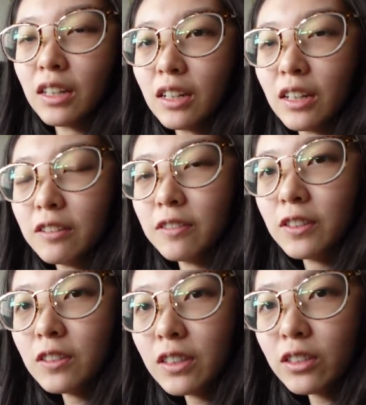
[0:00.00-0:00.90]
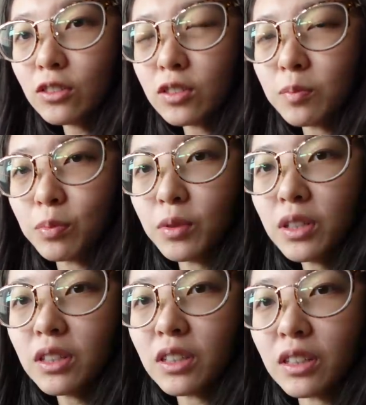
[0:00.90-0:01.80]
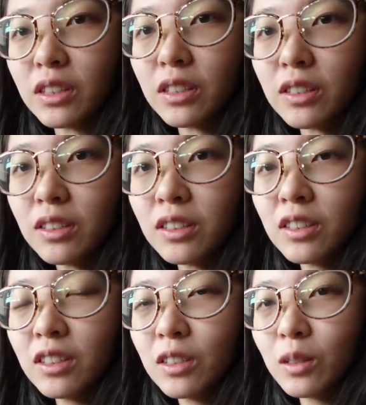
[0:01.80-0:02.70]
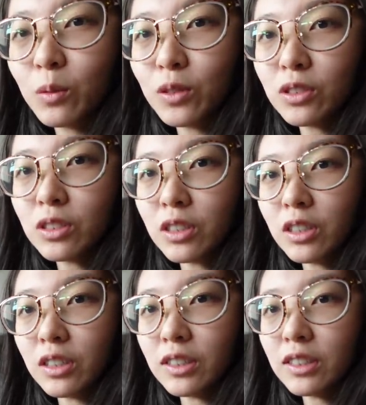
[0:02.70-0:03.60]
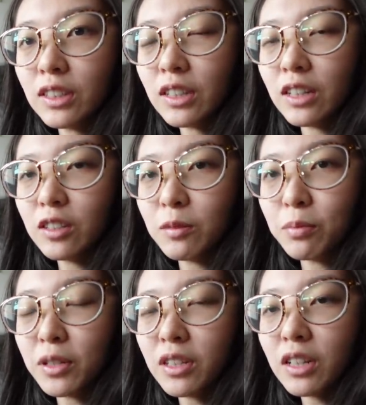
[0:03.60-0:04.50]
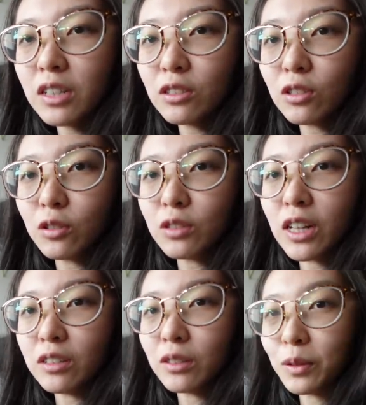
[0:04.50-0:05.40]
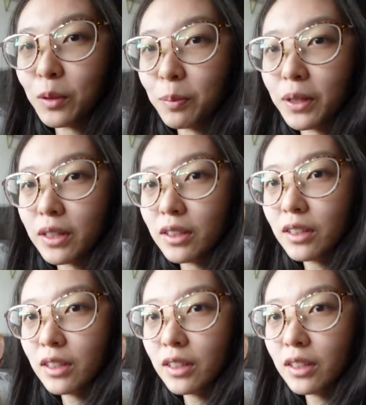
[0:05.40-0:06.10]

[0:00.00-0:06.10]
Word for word: And I feel like she's breathing it, which is good. And her breathing kind of slowed down a little bit.